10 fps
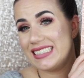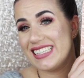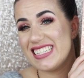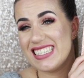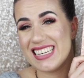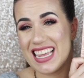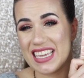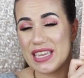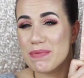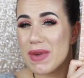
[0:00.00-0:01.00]
the
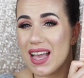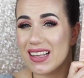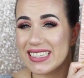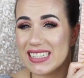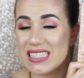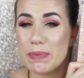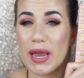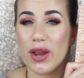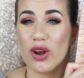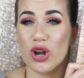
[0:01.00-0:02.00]
Naked palettes
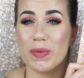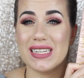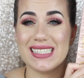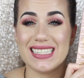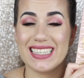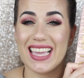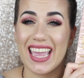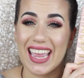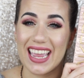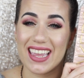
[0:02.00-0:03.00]
by Urban
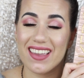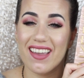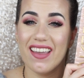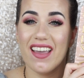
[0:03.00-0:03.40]
Decay.